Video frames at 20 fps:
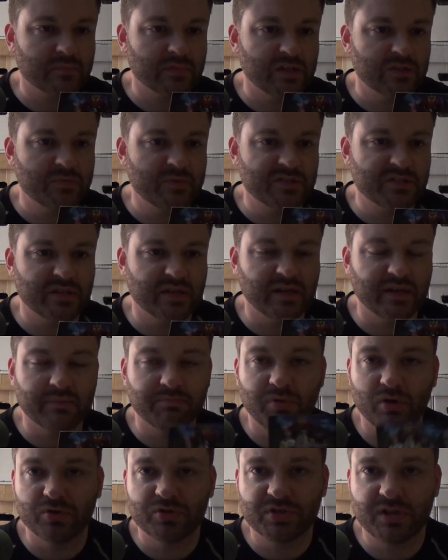It's basically like a
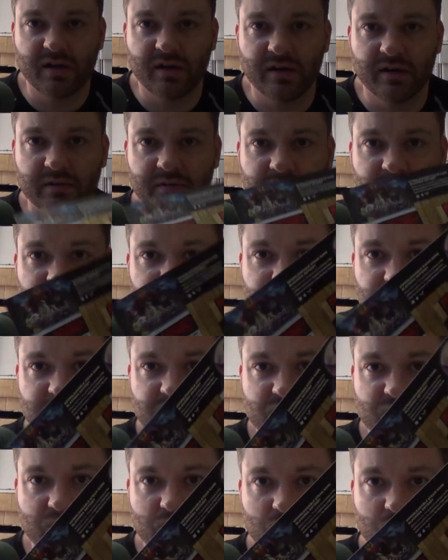postcard that
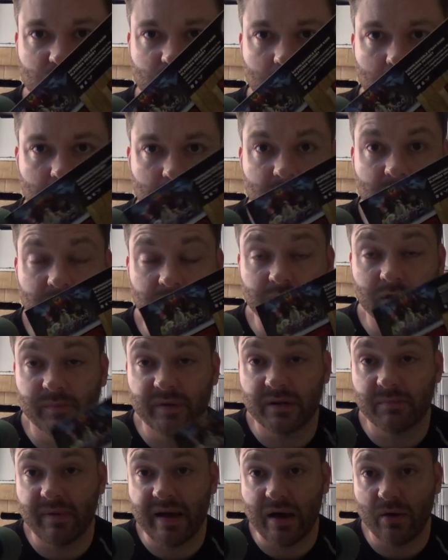tells you a little
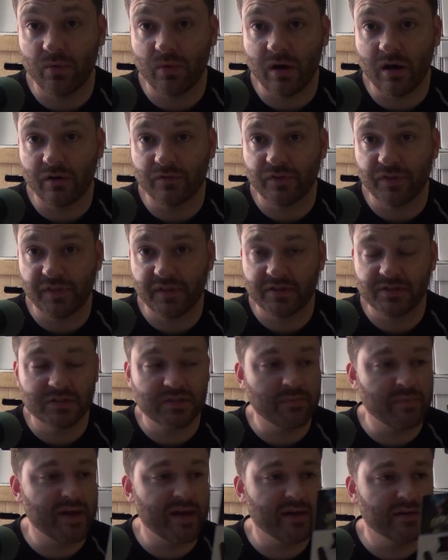bit about all the things in
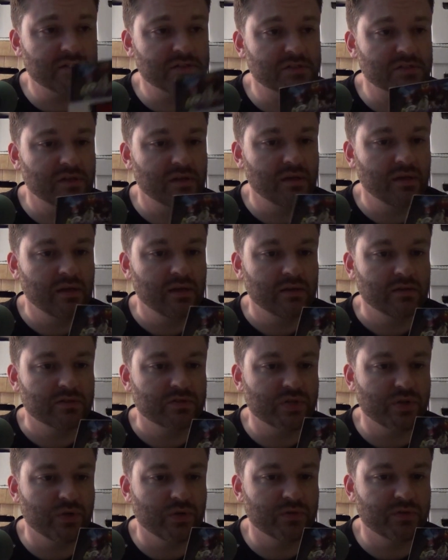the box.
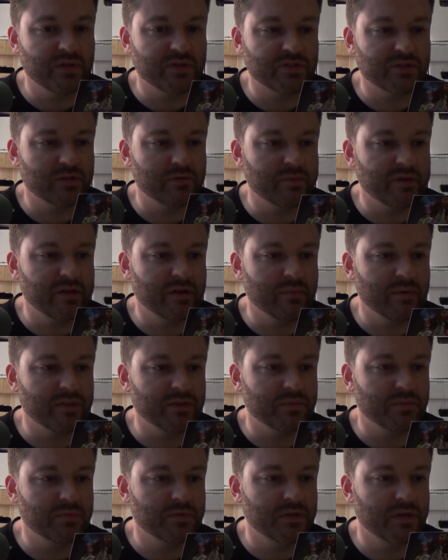So it tells you a little bit here
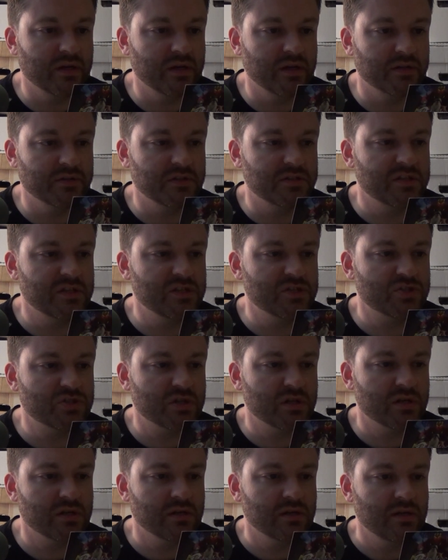about the
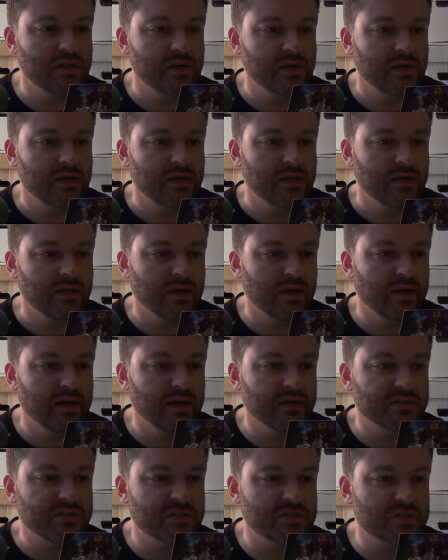t-shirt.
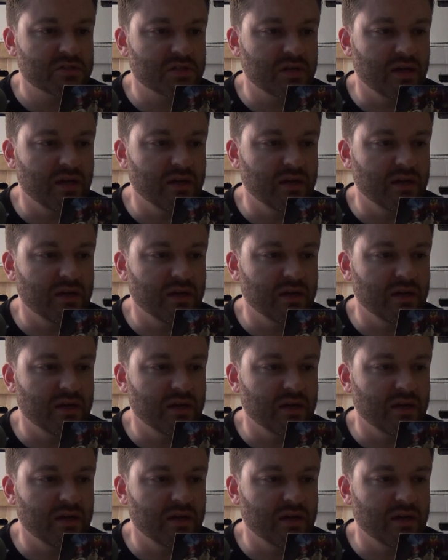It says,